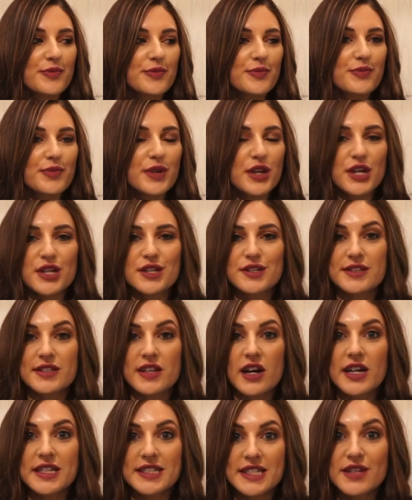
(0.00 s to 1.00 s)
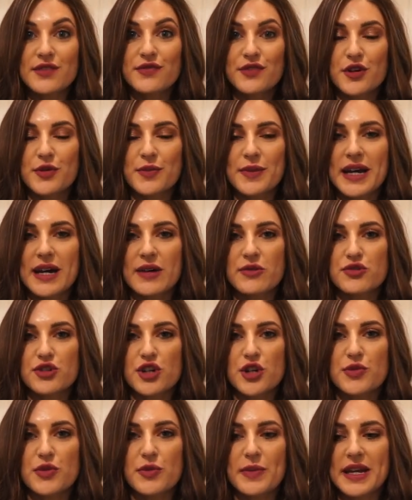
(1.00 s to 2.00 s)
because I did film an
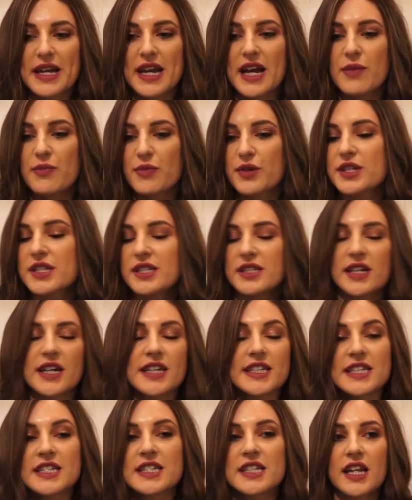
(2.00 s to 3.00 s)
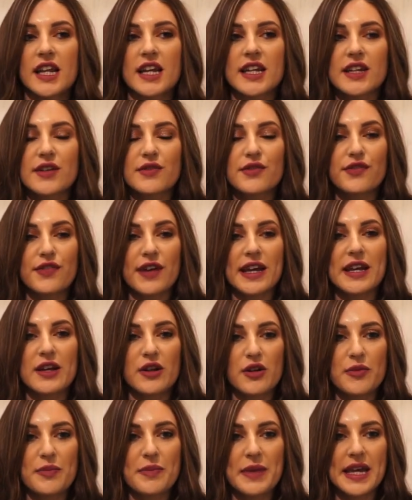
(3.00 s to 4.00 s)
outro, but my camera decided to like fail
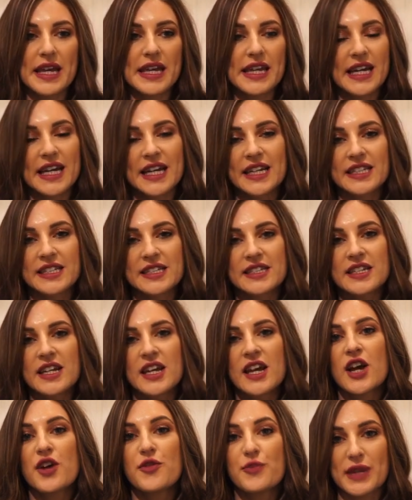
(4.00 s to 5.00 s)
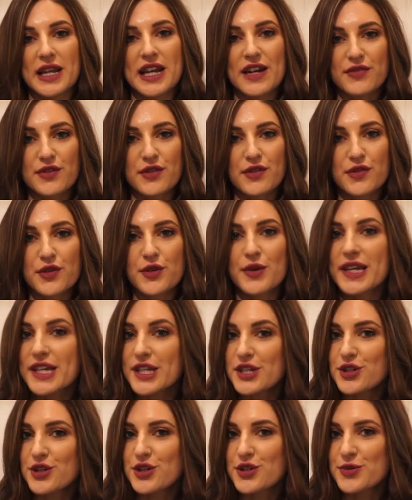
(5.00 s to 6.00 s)
on me and I've been having a few
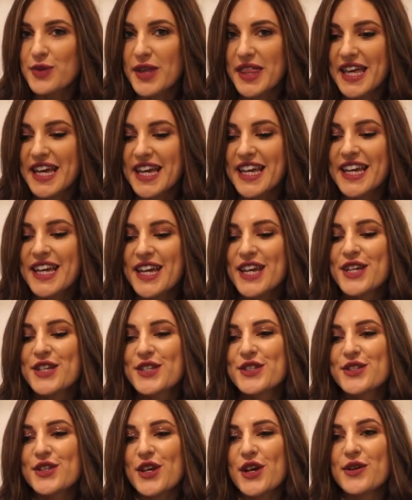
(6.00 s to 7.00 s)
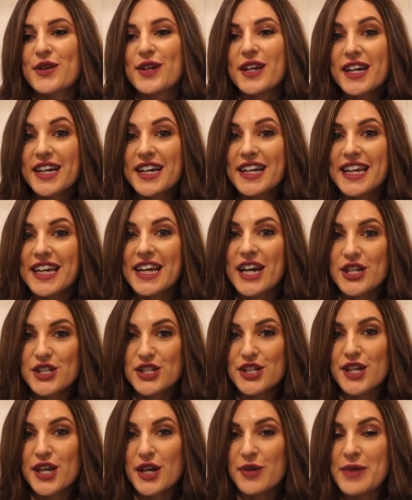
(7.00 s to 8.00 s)
issues with it. So luckily I
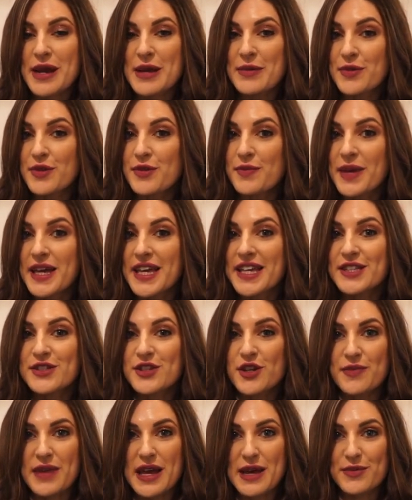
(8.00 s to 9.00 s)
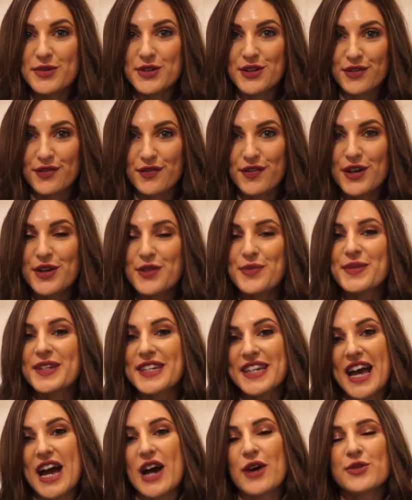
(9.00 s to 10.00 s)
took it away with me, so I'm able to film
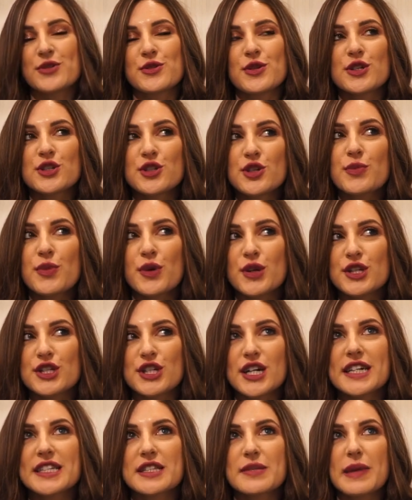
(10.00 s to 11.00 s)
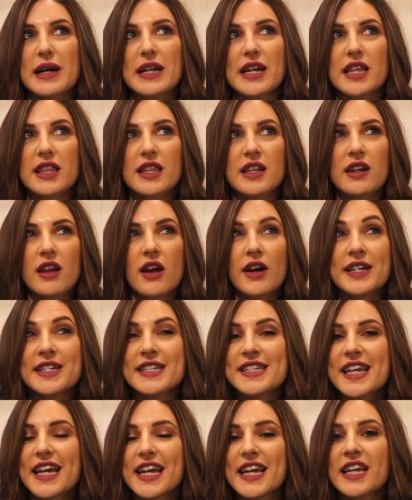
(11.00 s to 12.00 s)
now. So I do apologize about like the
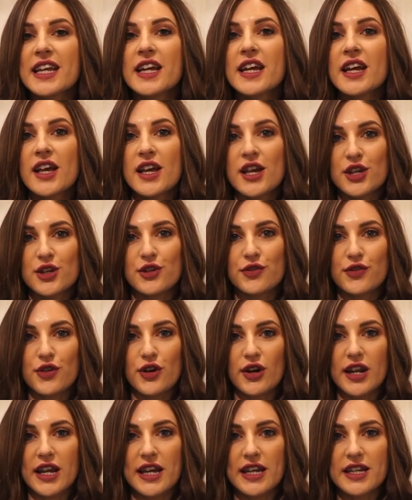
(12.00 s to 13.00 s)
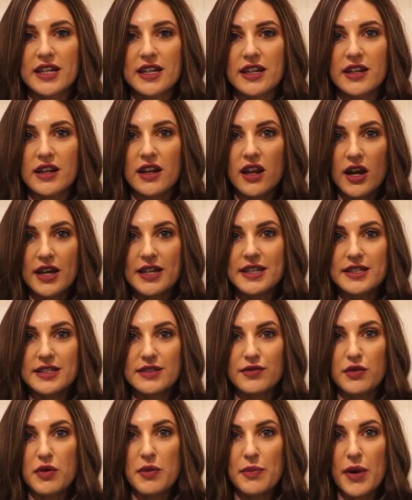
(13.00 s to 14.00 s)
lighting. You've got like lights
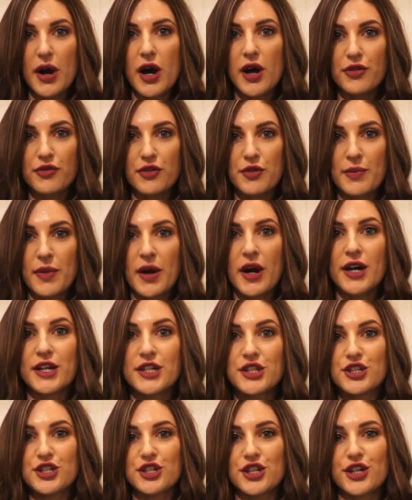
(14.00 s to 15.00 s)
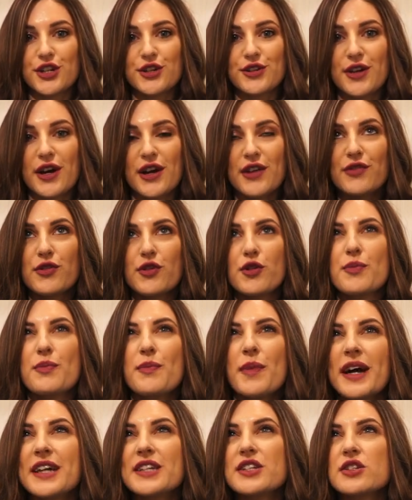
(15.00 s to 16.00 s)
from a bathroom behind you that I thought
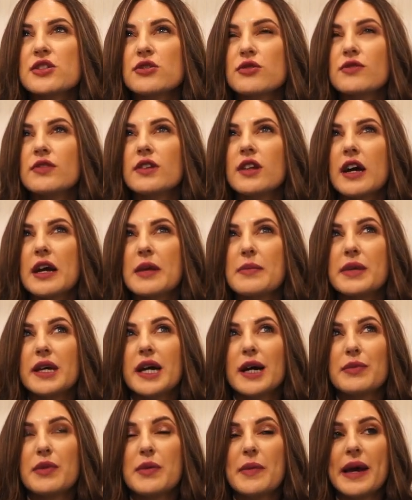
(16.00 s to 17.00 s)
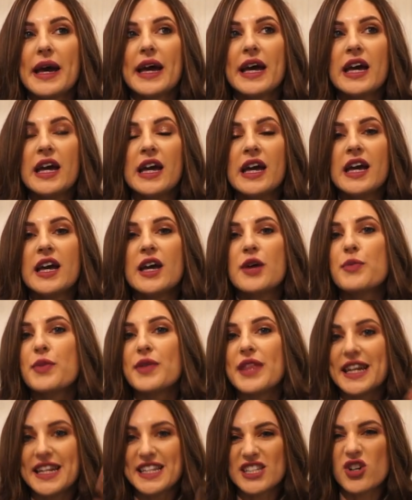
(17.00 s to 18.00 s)
might just sort of light me up a bit, but
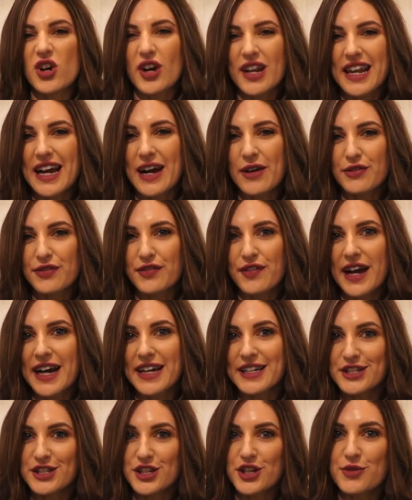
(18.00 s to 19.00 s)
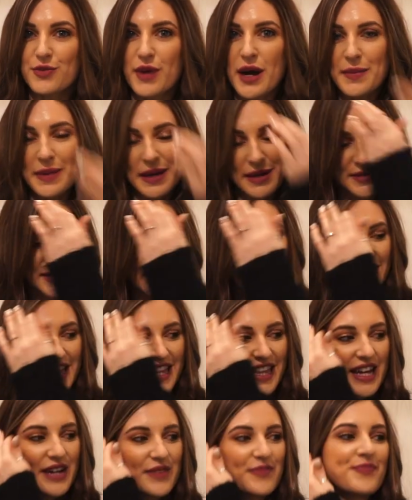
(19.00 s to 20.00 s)
then it's got a loud fan, so you might be able to hear
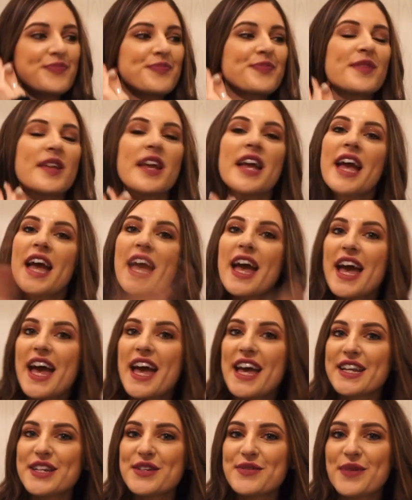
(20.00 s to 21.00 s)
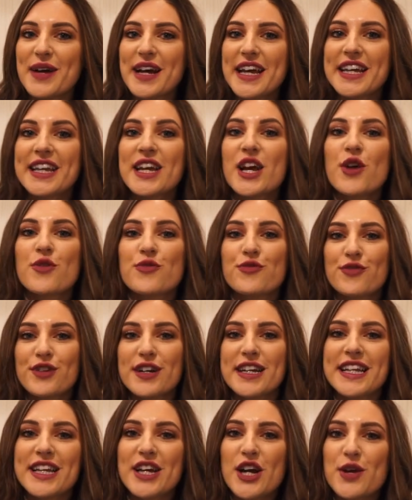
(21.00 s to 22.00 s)
that. Anyway,
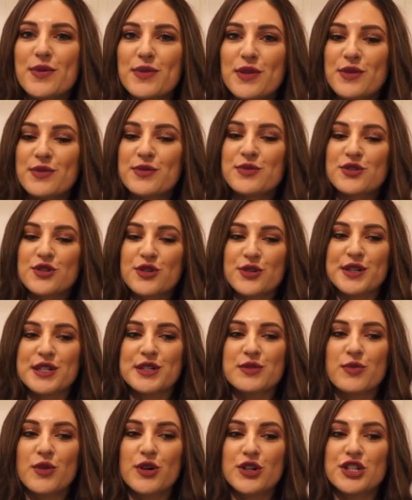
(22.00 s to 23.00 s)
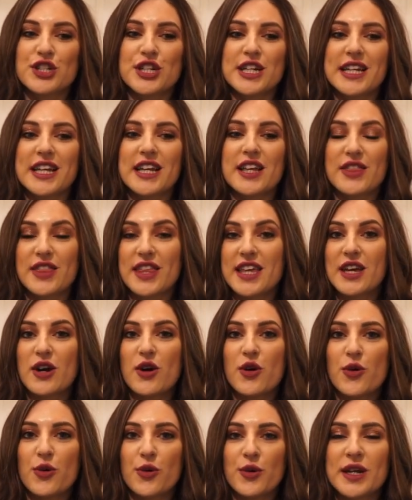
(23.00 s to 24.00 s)
really hope that you enjoyed watching the
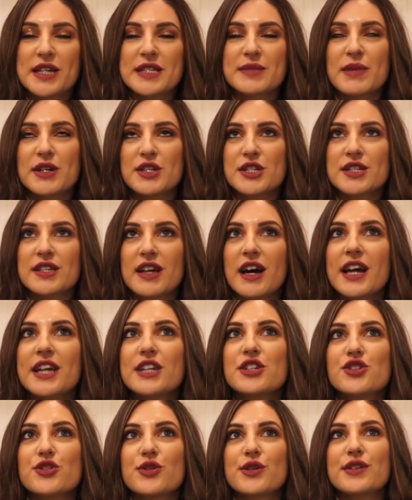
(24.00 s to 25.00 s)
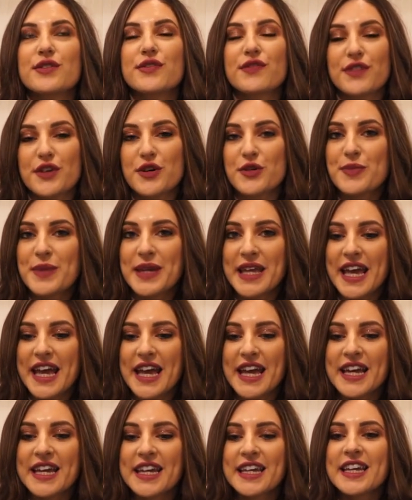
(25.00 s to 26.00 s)
haul as much as I enjoyed filming
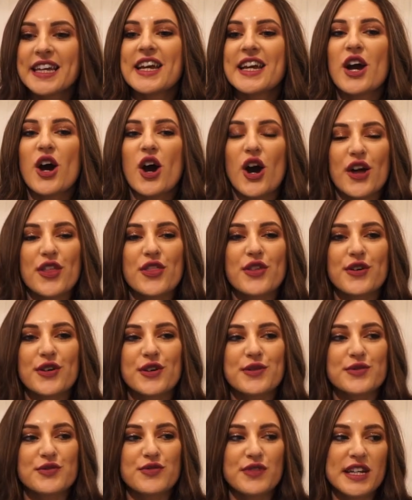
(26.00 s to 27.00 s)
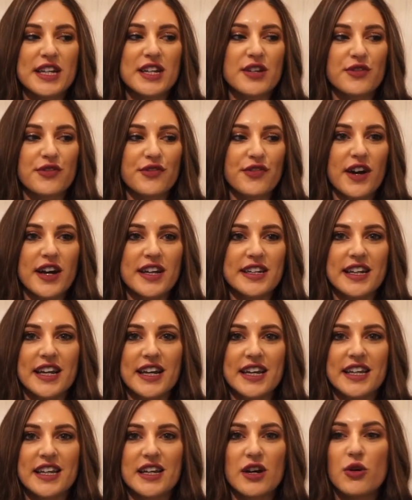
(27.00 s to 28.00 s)
it. I thought it was really good fun,
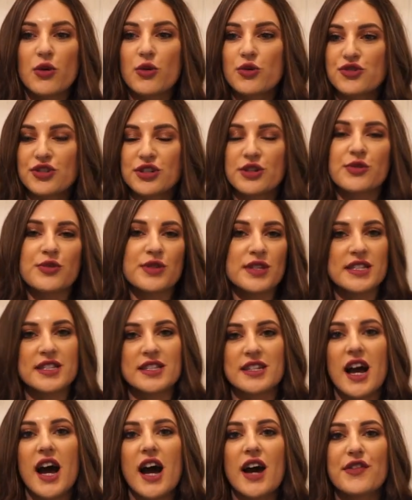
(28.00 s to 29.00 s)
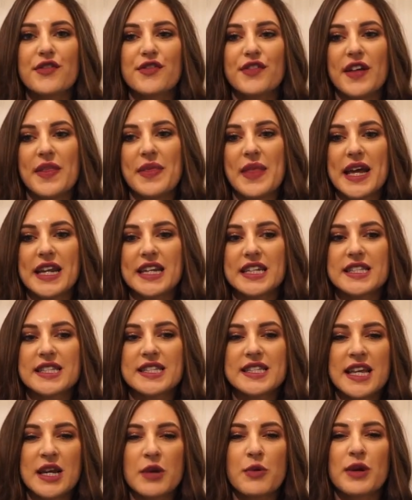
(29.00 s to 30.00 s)
like ordering all the stuff and then
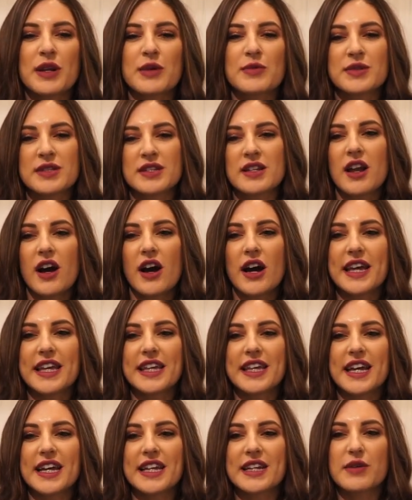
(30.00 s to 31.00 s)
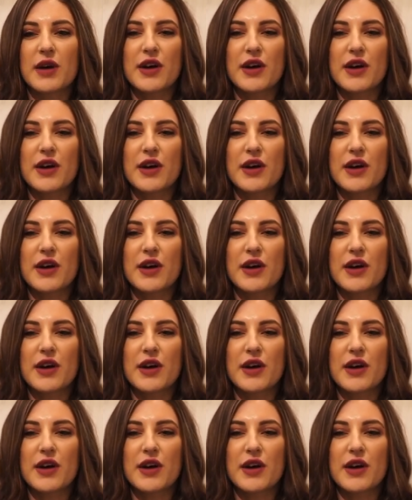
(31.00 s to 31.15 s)
seeing what it was like. And I